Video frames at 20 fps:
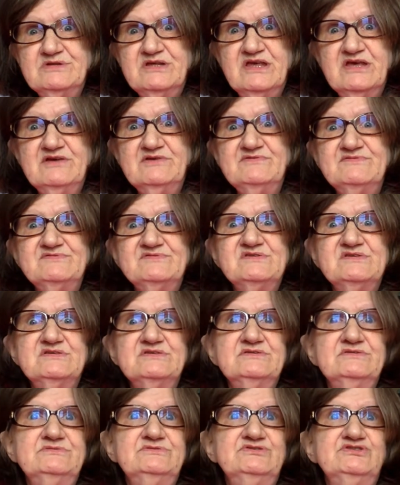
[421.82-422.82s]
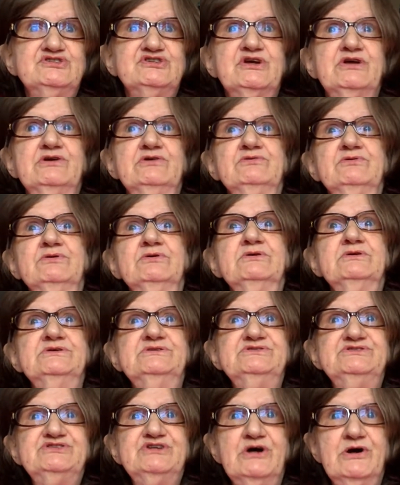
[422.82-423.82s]
gives the general
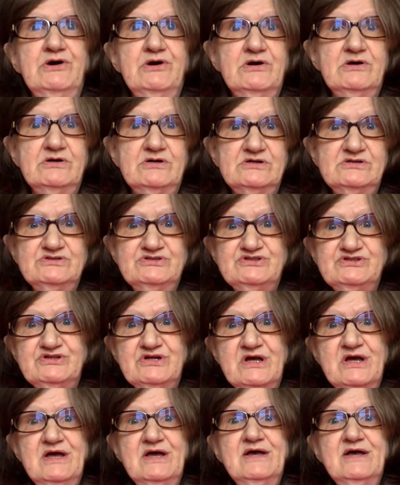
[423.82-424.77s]
in charge